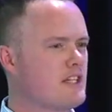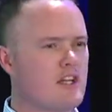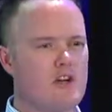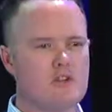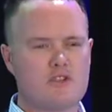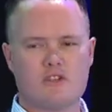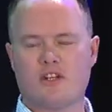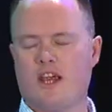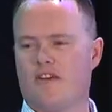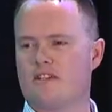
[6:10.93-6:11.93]
the cultural
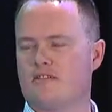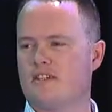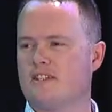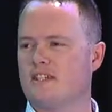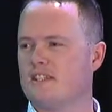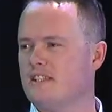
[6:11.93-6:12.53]
characteristics,